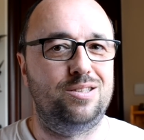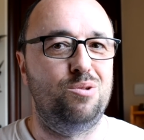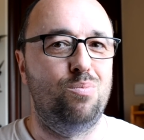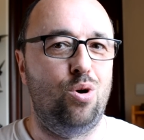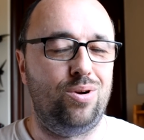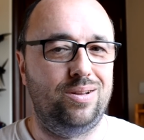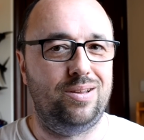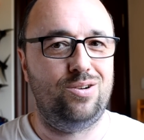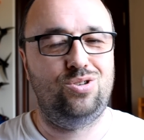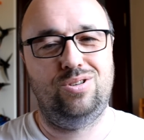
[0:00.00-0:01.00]
the more
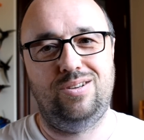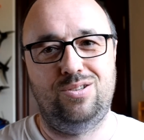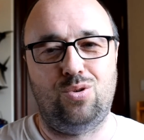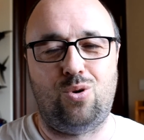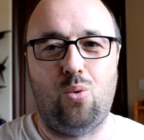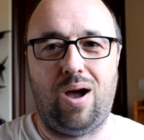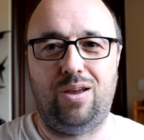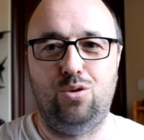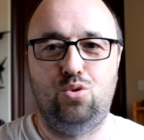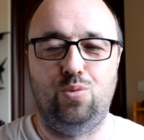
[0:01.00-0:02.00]
energy is required